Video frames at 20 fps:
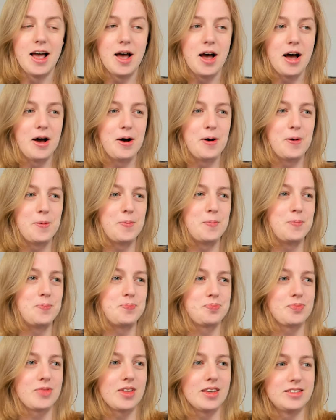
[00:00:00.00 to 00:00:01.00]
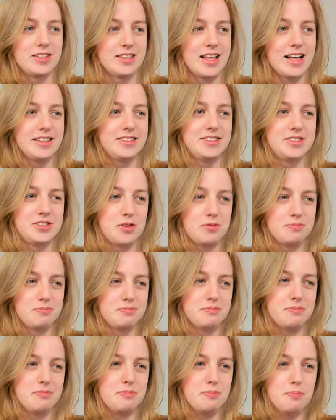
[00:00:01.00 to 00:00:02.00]
So that's
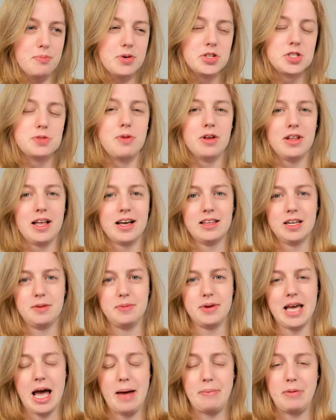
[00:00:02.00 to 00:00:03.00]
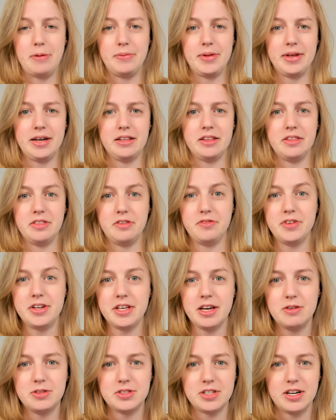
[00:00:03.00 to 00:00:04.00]
much more likely to be kept updated than the videos